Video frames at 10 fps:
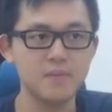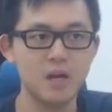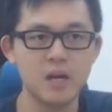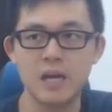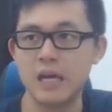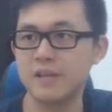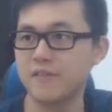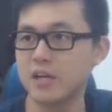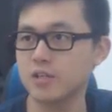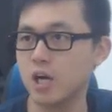Alright, and the
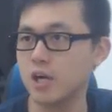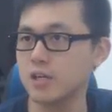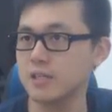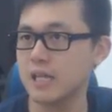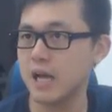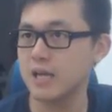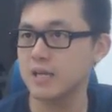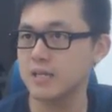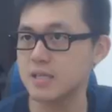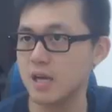final card that
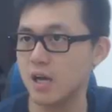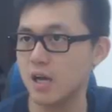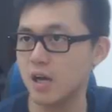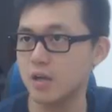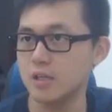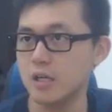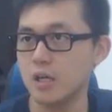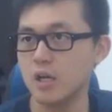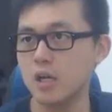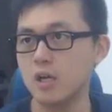is
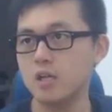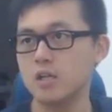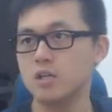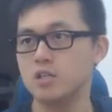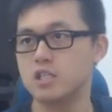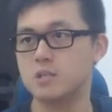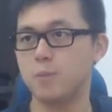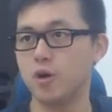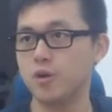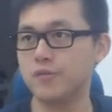
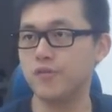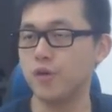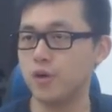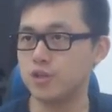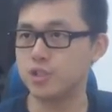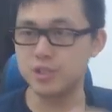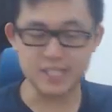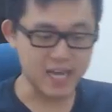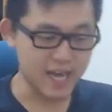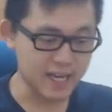spoiled for
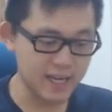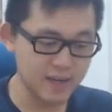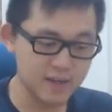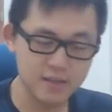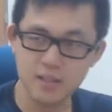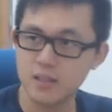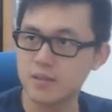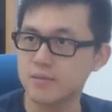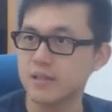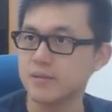today.
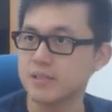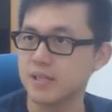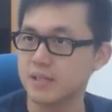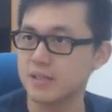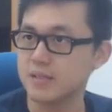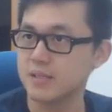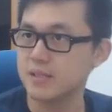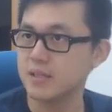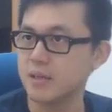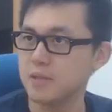Wait, 1 second, let's see.
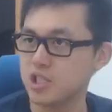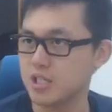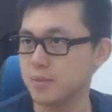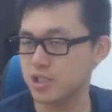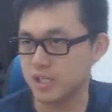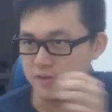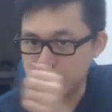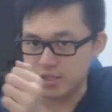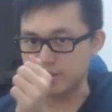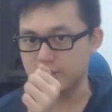Let me just double check if it's
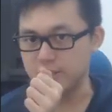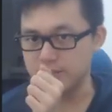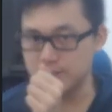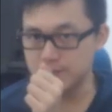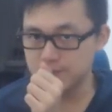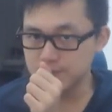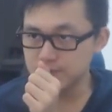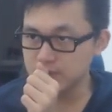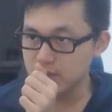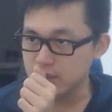all the cards,
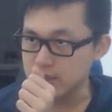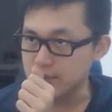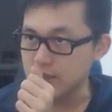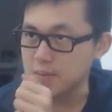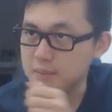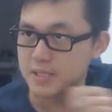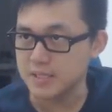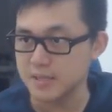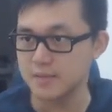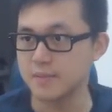because I might be missing some.